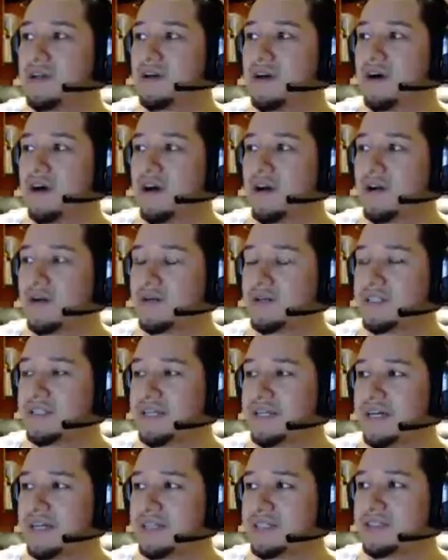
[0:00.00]
auto
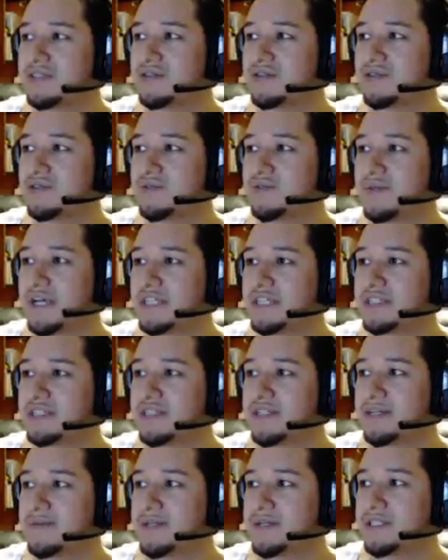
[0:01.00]
attacks don't do magic
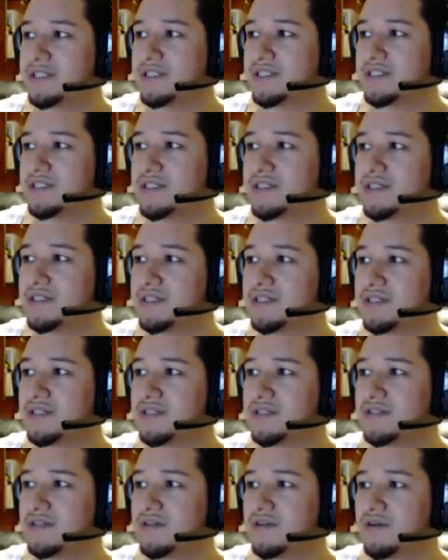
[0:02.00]
damage.
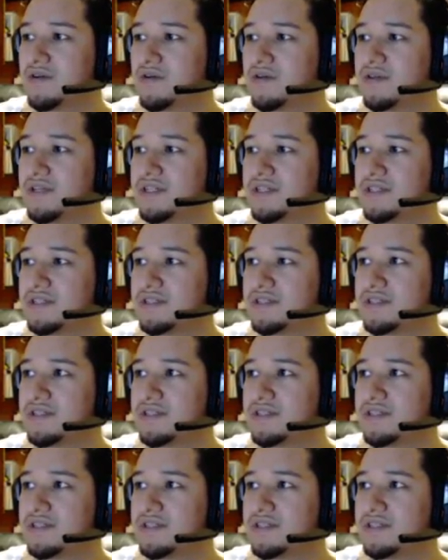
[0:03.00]
So go this.